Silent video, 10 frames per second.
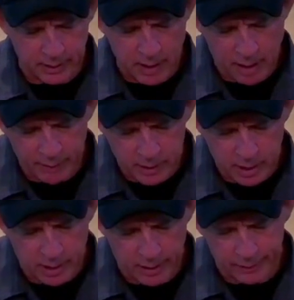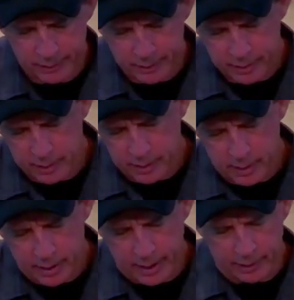return.
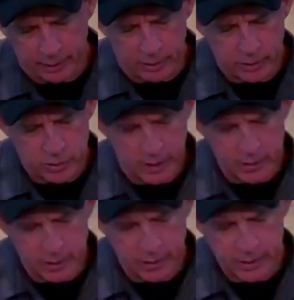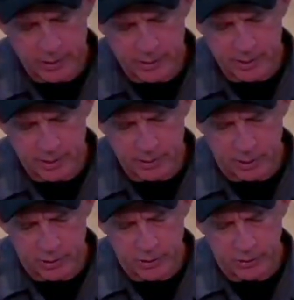And her treacherous sister
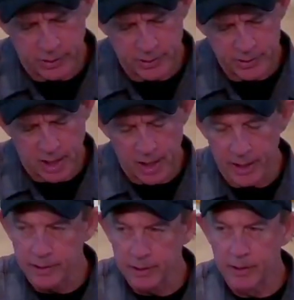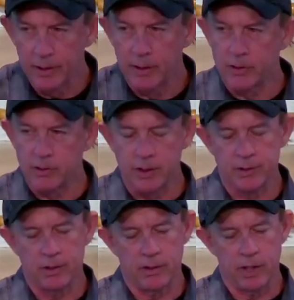Judah saw it. Jesus.
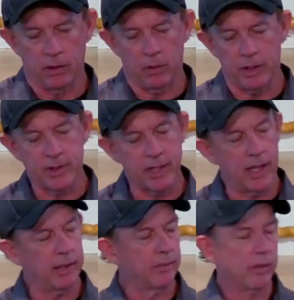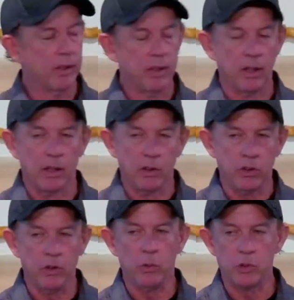The Lord is saying,
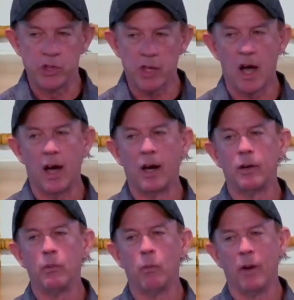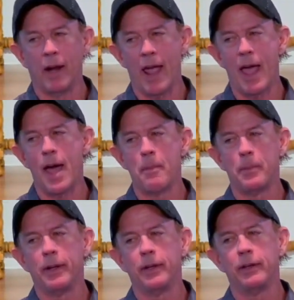You saw what happened